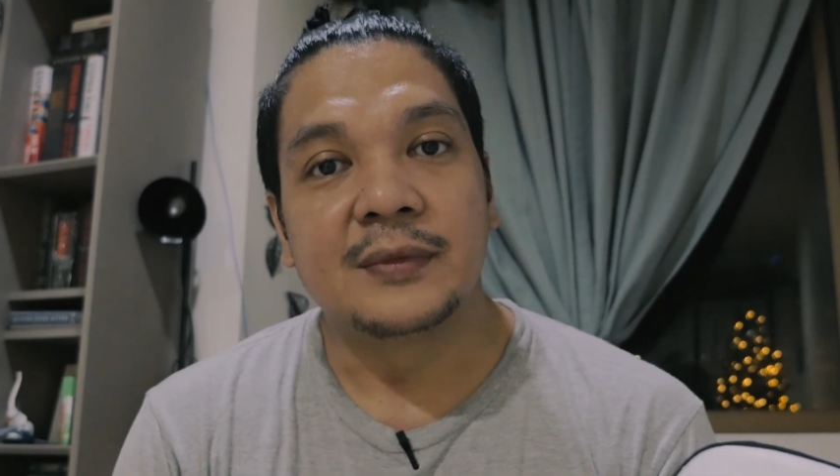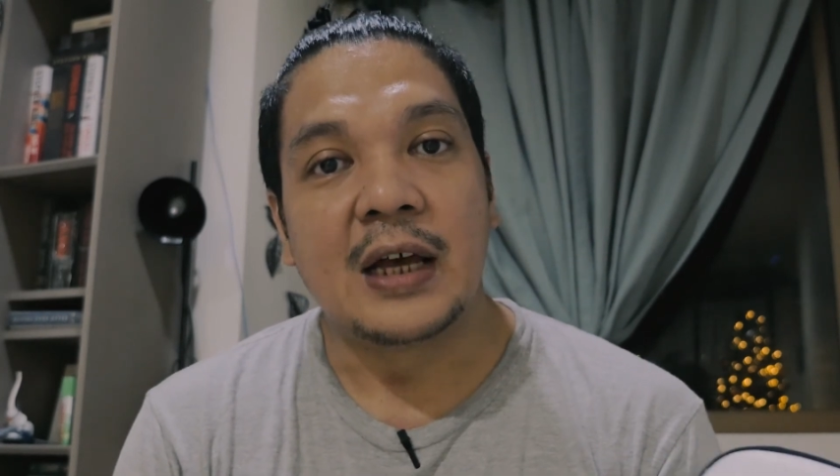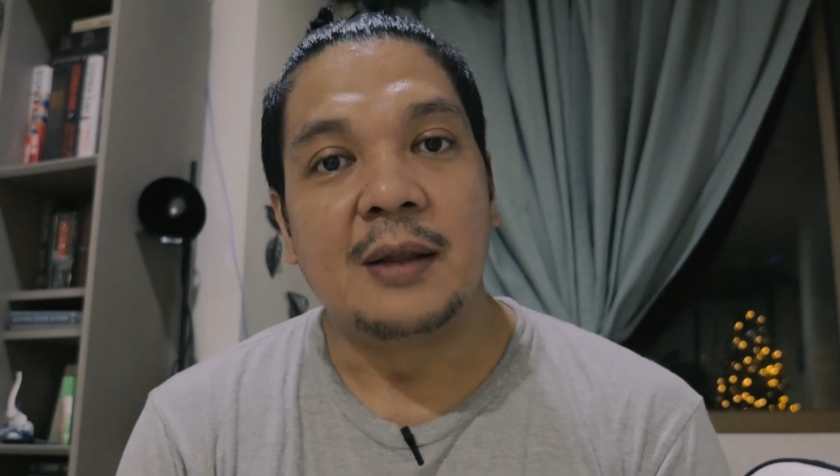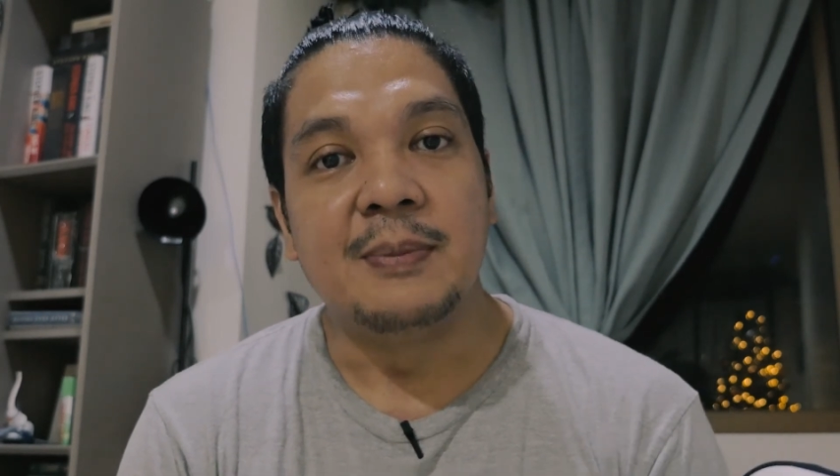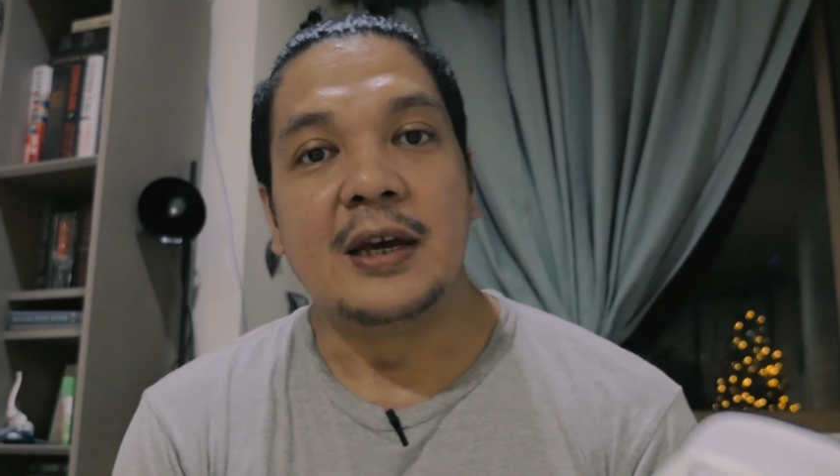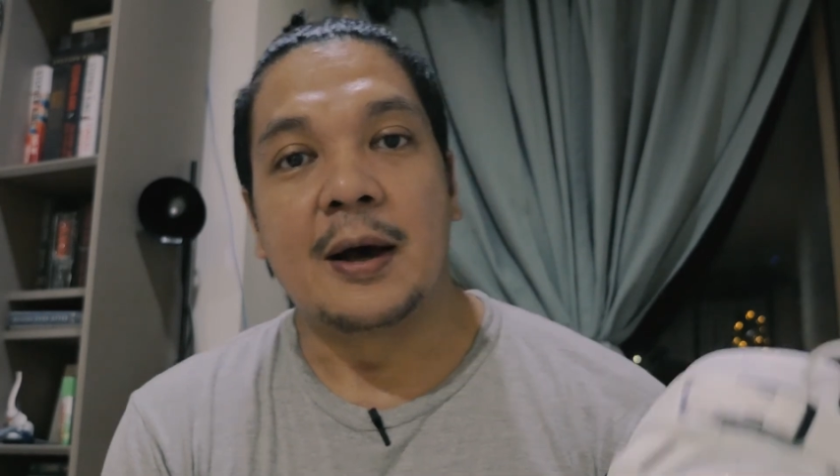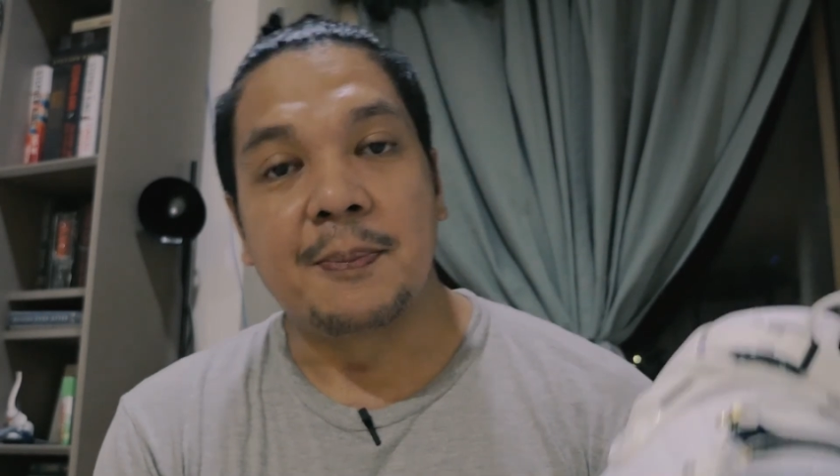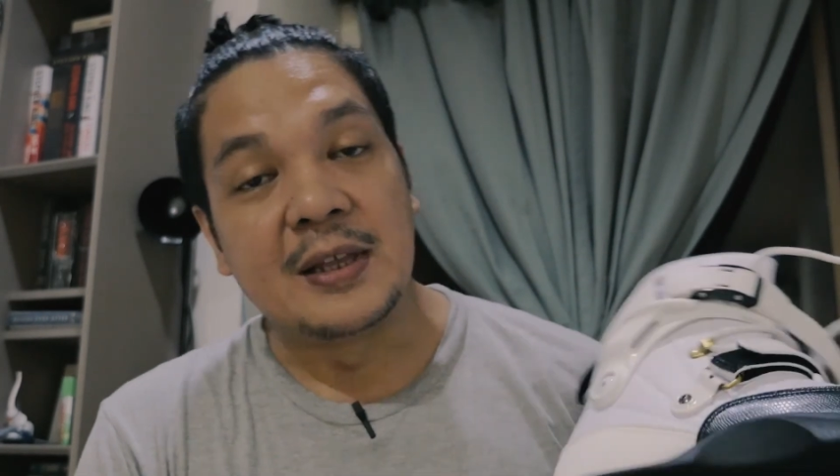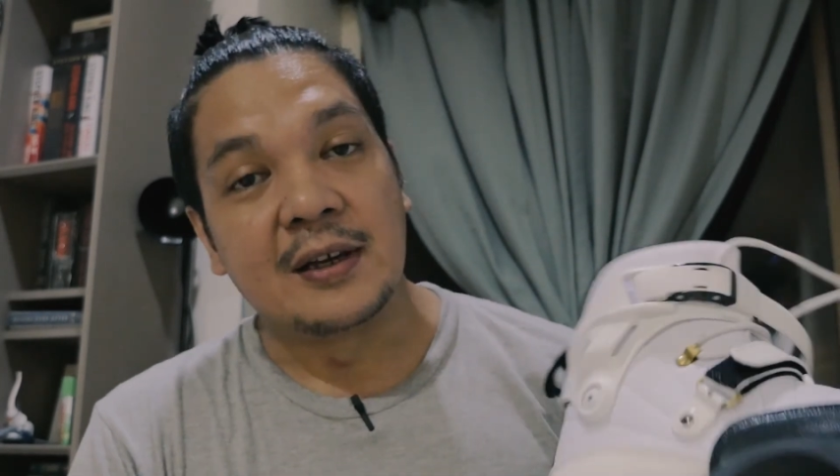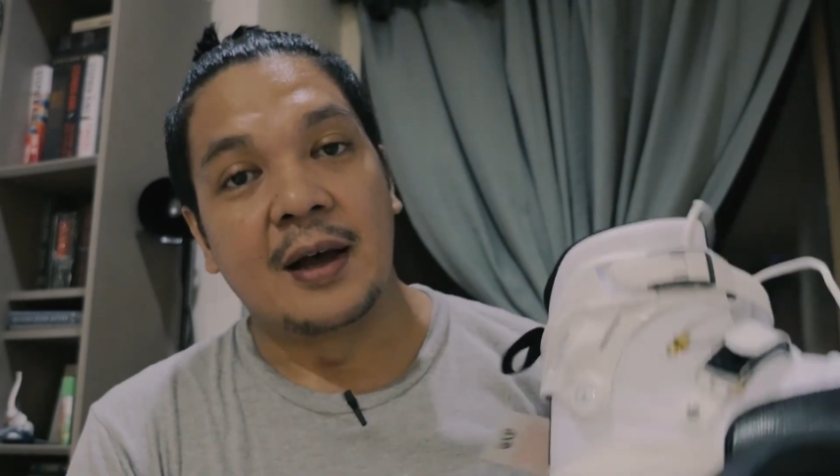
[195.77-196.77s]
I'll be
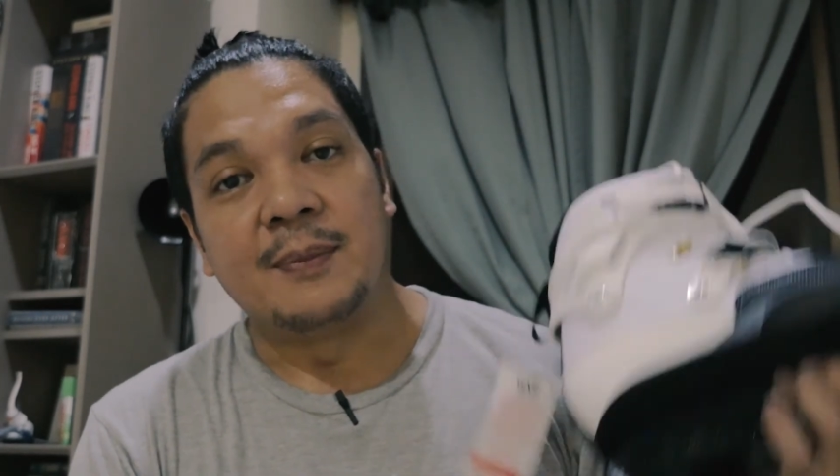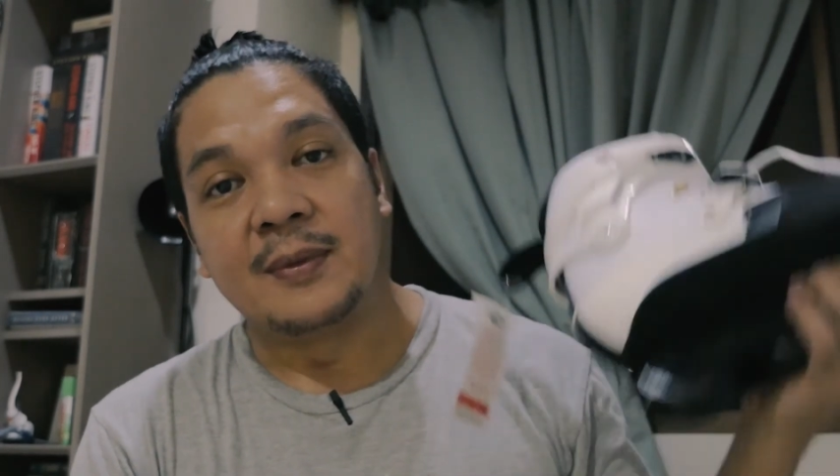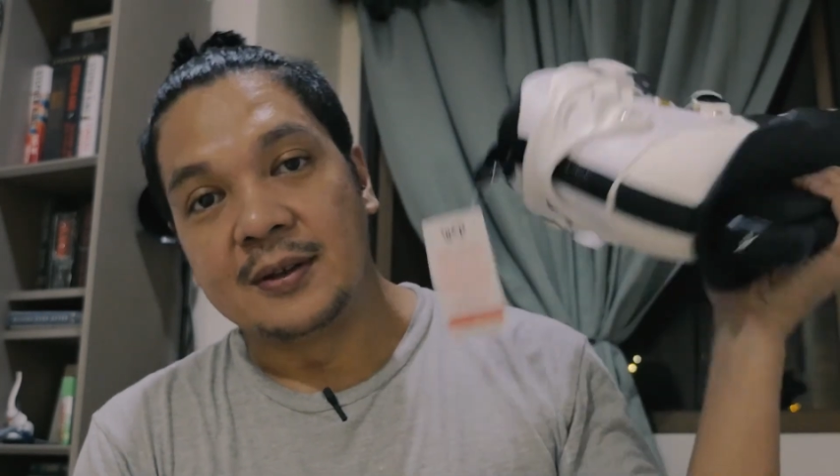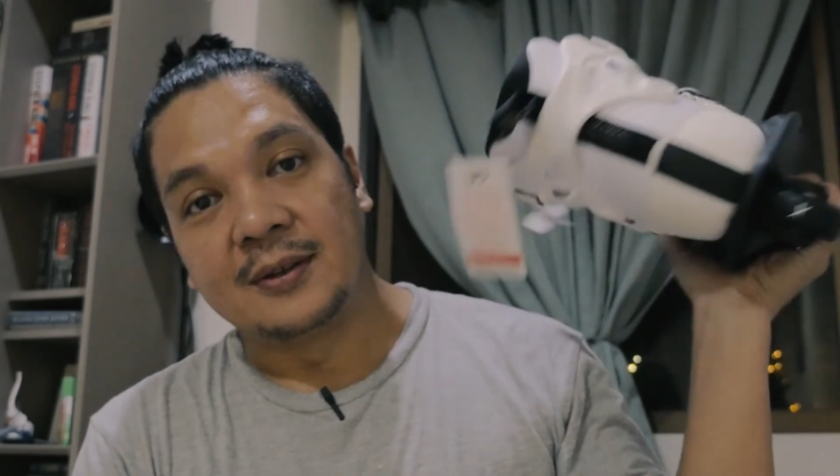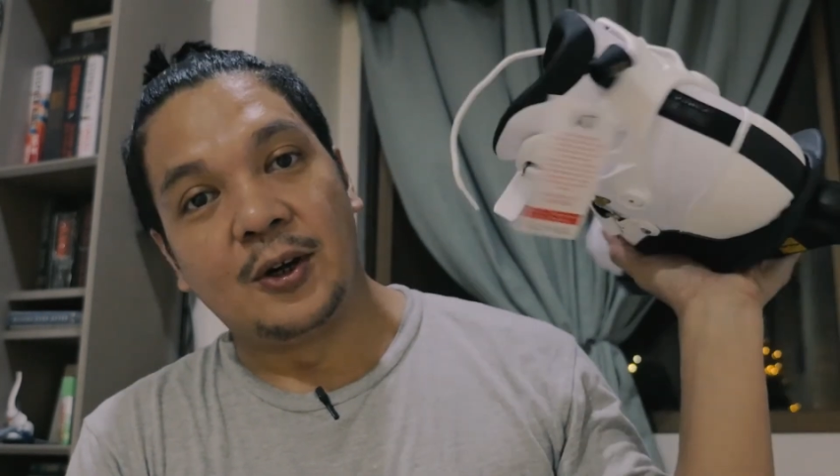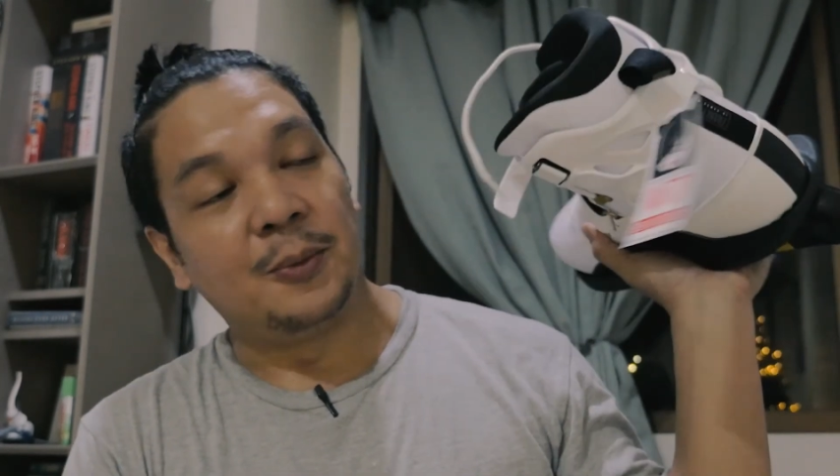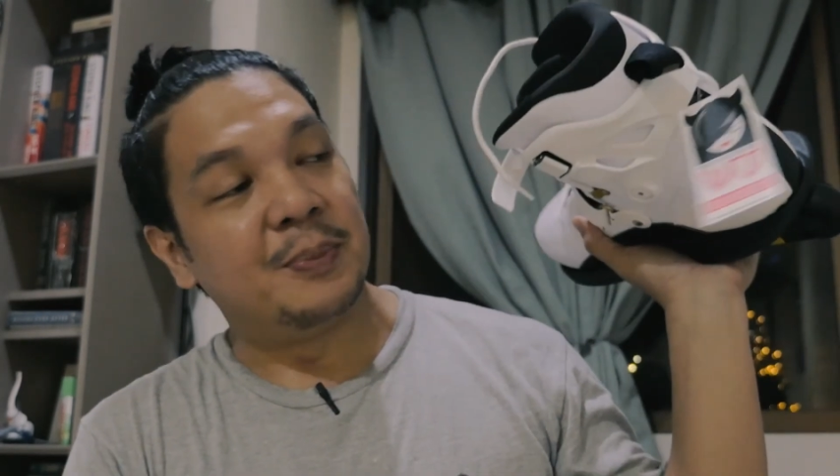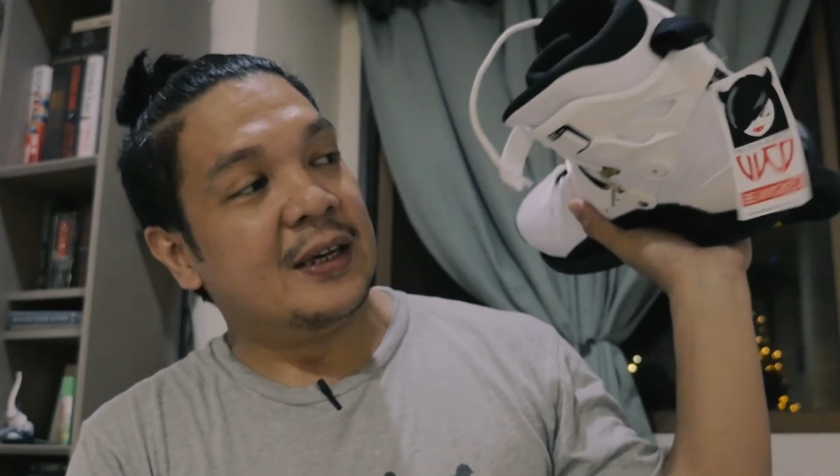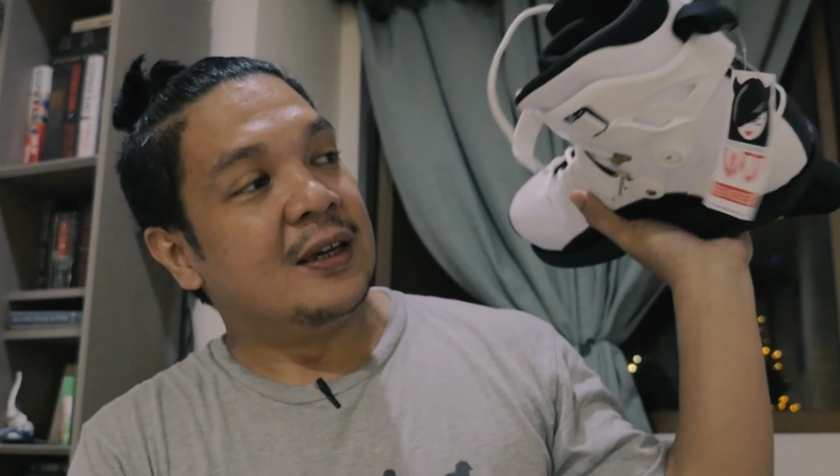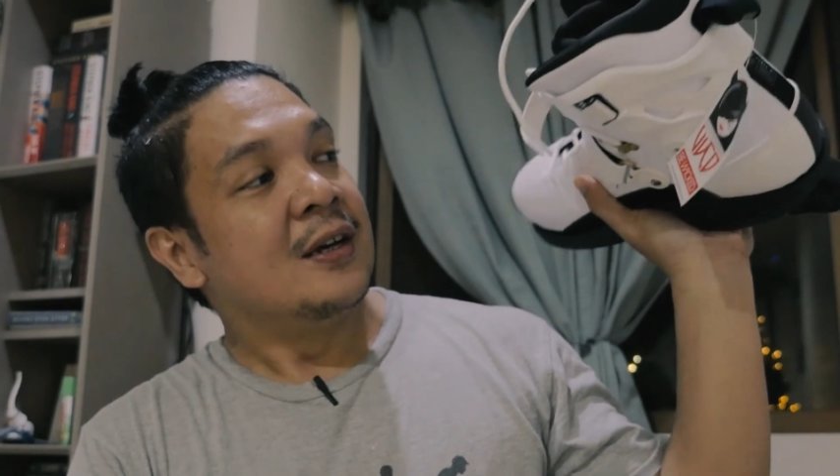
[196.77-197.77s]
up and come there'll
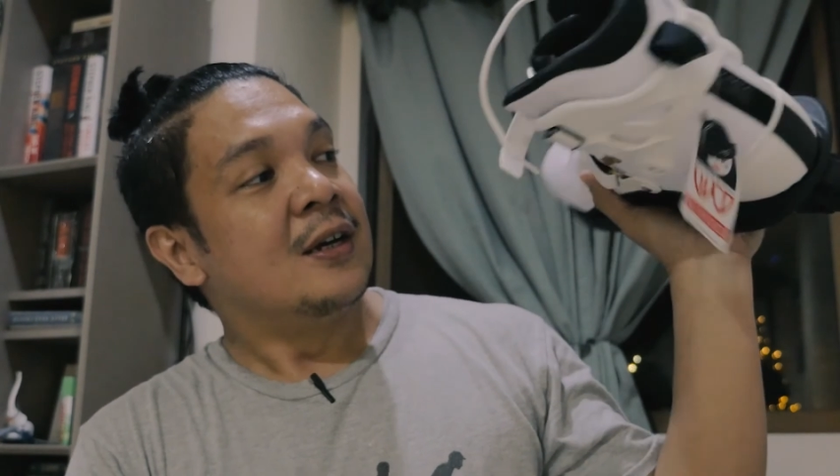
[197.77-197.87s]
be